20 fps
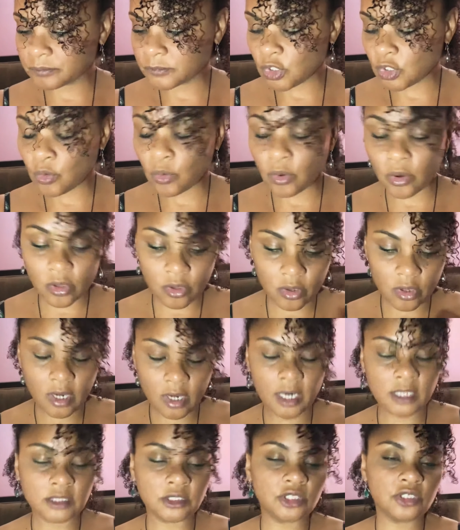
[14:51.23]
oracle
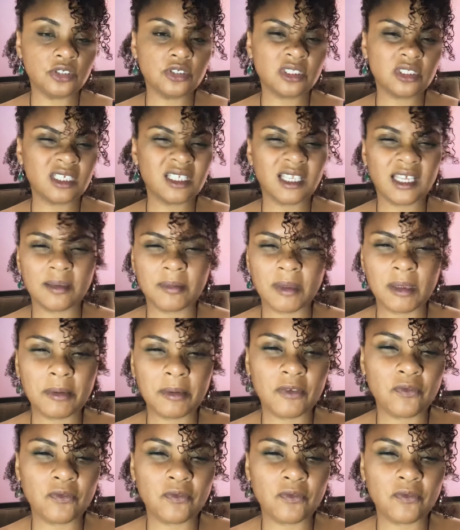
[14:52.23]
cards are usually like maybe